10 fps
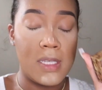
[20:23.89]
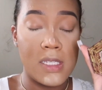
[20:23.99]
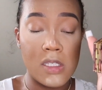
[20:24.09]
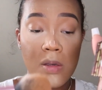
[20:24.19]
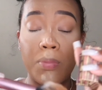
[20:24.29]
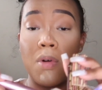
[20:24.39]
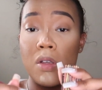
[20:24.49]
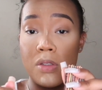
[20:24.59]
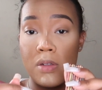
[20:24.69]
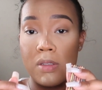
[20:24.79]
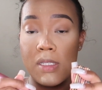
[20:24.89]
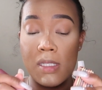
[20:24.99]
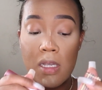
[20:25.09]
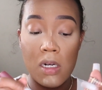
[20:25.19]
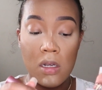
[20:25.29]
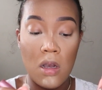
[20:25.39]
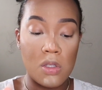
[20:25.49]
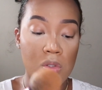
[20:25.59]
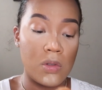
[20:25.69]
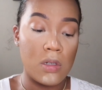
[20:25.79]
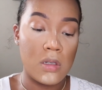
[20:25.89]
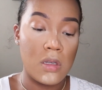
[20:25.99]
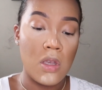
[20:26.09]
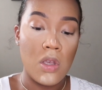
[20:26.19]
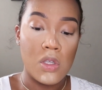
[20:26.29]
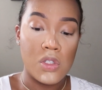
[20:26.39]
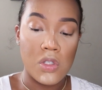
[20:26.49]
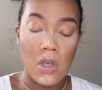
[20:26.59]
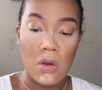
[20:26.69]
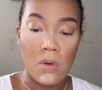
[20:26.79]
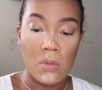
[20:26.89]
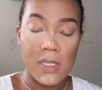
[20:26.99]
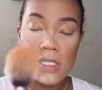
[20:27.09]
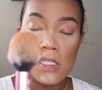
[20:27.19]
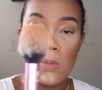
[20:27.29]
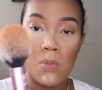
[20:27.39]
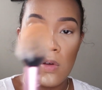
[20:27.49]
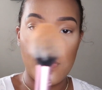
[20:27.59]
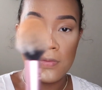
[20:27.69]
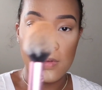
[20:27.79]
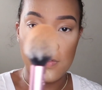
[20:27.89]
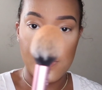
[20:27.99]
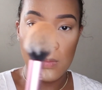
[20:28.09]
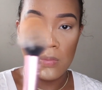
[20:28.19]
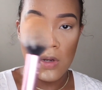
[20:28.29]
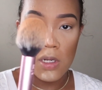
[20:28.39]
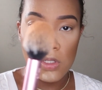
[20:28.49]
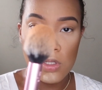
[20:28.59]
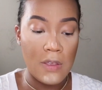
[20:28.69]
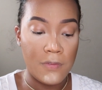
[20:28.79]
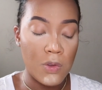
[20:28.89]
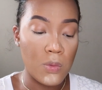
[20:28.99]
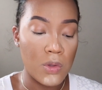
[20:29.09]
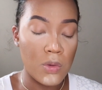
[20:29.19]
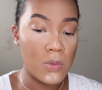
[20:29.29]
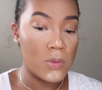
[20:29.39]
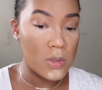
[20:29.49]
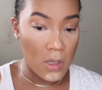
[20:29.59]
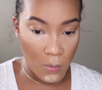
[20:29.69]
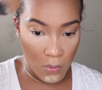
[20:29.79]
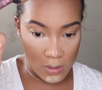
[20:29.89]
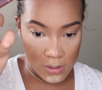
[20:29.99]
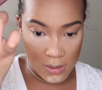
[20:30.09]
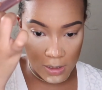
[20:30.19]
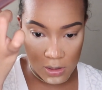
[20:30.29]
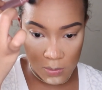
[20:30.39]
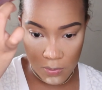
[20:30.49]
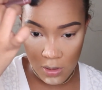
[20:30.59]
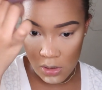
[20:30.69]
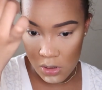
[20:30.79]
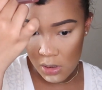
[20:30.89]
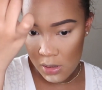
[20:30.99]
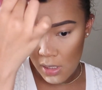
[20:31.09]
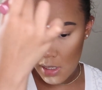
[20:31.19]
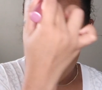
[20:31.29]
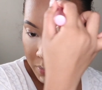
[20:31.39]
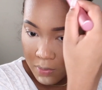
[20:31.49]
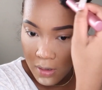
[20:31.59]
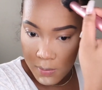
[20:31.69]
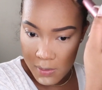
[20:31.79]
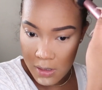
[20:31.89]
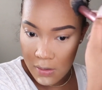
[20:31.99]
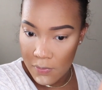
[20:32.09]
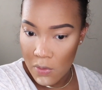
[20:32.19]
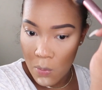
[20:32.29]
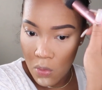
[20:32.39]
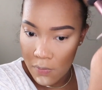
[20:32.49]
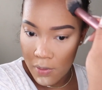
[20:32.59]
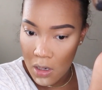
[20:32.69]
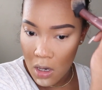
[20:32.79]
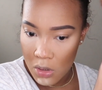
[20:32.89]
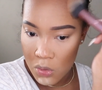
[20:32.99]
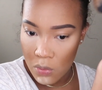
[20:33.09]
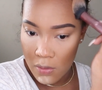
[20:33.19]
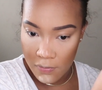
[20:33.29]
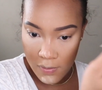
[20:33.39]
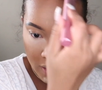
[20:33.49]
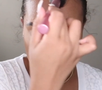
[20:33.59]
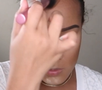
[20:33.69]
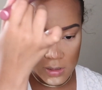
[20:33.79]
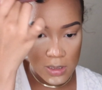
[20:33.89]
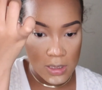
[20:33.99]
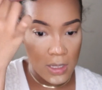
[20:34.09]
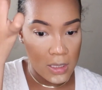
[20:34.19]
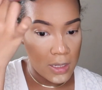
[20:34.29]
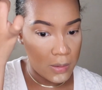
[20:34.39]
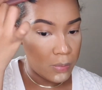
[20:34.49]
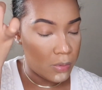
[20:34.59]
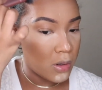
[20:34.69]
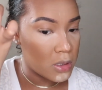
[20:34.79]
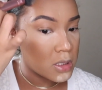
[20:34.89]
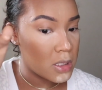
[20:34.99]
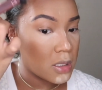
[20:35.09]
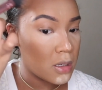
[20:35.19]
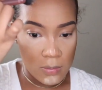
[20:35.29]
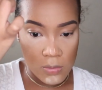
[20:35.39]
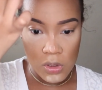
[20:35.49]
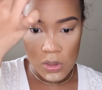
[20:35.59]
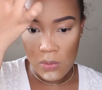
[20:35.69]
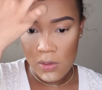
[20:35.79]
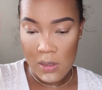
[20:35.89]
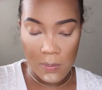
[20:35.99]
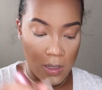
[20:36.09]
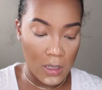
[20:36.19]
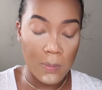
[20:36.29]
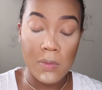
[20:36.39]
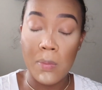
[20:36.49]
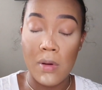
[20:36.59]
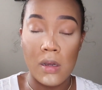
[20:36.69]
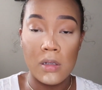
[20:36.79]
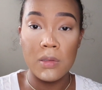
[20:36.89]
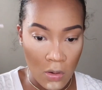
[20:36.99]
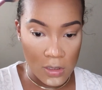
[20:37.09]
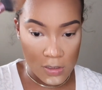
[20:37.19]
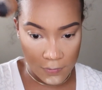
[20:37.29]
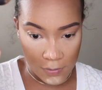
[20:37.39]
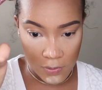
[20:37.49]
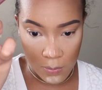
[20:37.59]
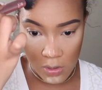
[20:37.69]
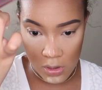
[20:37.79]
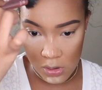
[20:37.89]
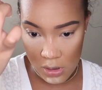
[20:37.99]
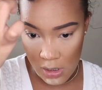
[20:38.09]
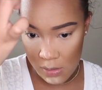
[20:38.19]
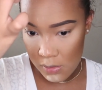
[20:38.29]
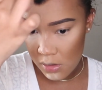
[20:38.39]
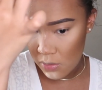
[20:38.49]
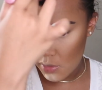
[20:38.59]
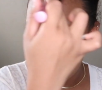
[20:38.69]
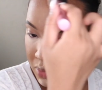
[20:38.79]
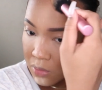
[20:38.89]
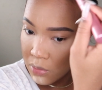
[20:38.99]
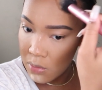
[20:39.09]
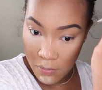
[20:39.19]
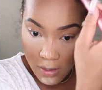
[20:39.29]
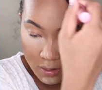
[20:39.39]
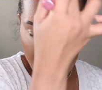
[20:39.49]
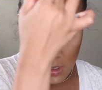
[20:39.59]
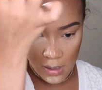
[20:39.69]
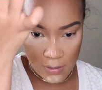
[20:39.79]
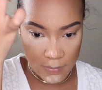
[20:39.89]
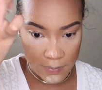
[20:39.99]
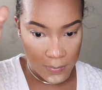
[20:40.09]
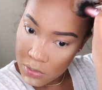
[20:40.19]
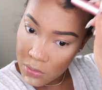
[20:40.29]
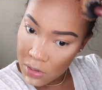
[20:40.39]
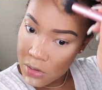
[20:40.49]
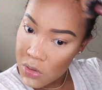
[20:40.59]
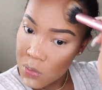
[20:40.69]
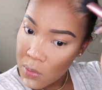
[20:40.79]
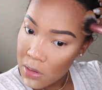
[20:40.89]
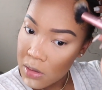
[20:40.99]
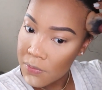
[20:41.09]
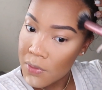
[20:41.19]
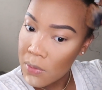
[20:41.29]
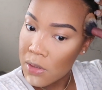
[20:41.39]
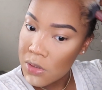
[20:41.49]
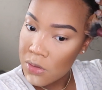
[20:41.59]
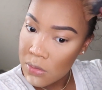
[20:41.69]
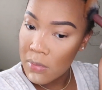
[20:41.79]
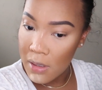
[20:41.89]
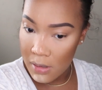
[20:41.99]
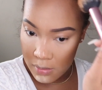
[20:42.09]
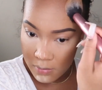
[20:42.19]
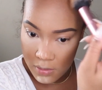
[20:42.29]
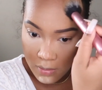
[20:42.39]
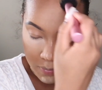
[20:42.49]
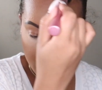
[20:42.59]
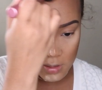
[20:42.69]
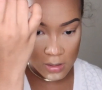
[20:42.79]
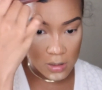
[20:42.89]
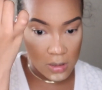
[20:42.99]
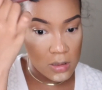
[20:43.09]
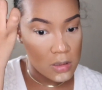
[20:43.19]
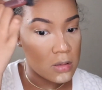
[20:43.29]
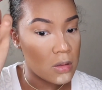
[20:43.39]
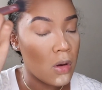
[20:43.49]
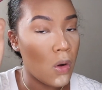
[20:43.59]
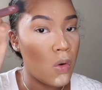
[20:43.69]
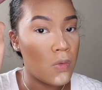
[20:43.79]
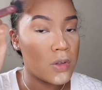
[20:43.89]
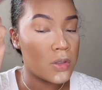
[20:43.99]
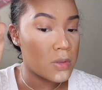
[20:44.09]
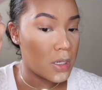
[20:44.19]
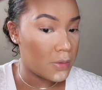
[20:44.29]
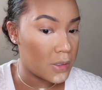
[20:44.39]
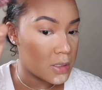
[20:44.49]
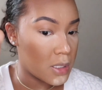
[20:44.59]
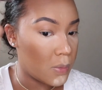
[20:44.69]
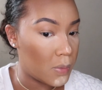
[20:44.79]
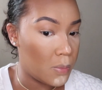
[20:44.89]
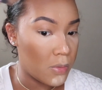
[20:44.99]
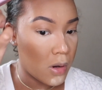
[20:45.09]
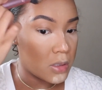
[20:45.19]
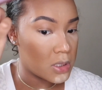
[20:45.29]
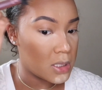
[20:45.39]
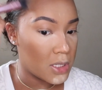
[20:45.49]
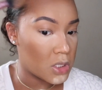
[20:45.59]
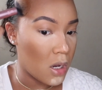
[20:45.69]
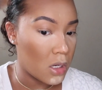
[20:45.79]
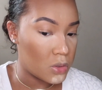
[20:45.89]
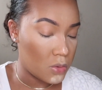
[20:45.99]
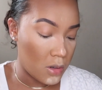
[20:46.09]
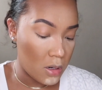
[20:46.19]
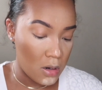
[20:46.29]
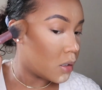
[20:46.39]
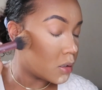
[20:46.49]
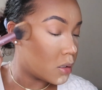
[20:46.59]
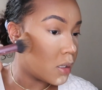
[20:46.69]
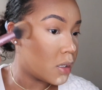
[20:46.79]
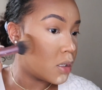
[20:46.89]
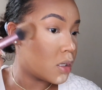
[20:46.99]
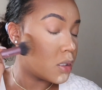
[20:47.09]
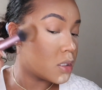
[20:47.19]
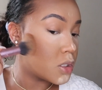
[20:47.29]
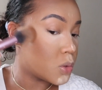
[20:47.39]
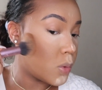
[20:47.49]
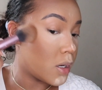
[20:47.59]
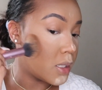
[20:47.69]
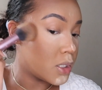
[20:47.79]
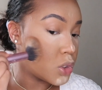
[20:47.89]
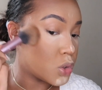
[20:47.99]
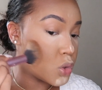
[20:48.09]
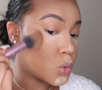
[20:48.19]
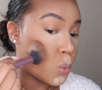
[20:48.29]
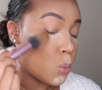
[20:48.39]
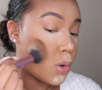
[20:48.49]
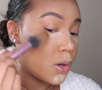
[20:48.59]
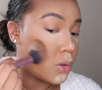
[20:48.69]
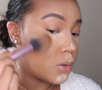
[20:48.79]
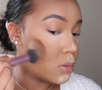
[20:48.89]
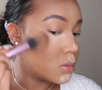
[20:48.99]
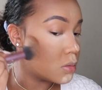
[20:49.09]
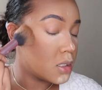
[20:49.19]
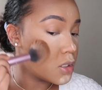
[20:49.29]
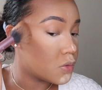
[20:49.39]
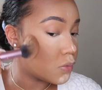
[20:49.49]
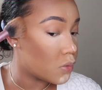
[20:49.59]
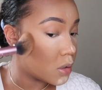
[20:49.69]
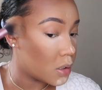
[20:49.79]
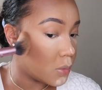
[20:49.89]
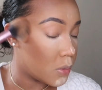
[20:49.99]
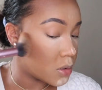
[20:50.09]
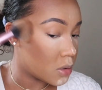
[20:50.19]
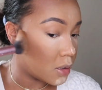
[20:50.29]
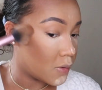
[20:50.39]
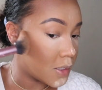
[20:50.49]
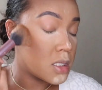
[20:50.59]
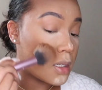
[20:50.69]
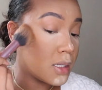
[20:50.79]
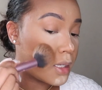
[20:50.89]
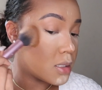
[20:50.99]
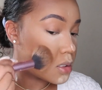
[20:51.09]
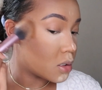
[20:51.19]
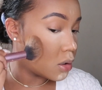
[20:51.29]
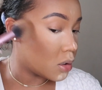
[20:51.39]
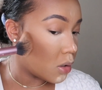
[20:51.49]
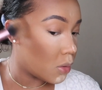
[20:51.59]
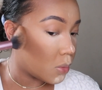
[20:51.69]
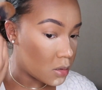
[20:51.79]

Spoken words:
This is a bronzer, this is not a contour. So this is a more fluffy brush. If you use a more dense brush, it would probably give you more of a contour effect. But since I like bronzing, I'm just going to pick up the product on this fluffy brush, and I'm just going to press that. You could swirl if you want to, but I'm gonna press this over those areas that we bronze / contour, and then this is where I like to swirl. This is really where it's gonna give that sun-kissed glow.